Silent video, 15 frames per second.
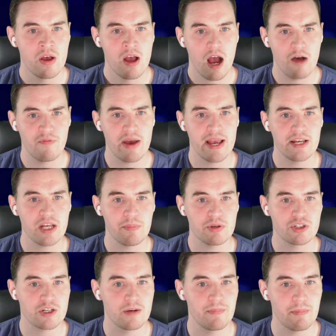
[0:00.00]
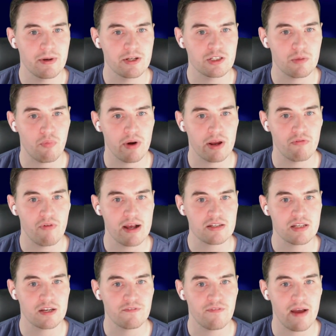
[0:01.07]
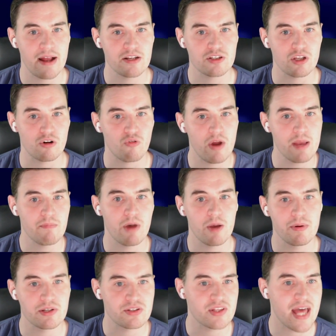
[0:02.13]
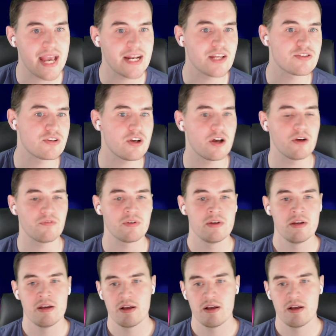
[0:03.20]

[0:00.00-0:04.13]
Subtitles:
of AEW's commitment to bring wrestling fans the great moments they deserve."